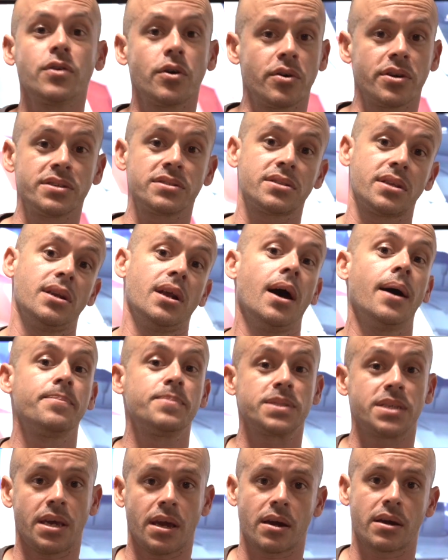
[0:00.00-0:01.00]
noticed an
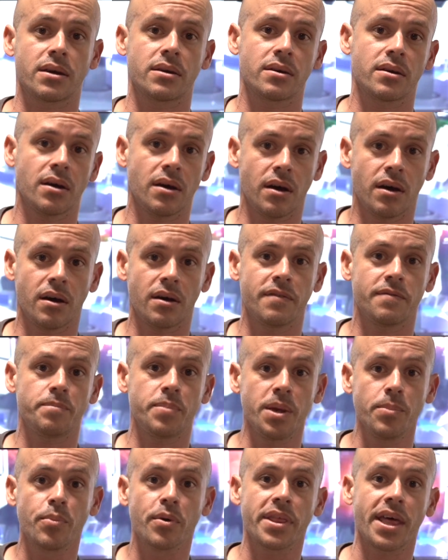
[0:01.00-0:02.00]
uptick of
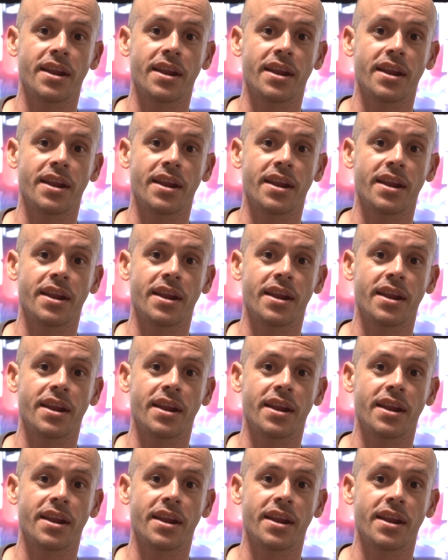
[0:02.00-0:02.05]
people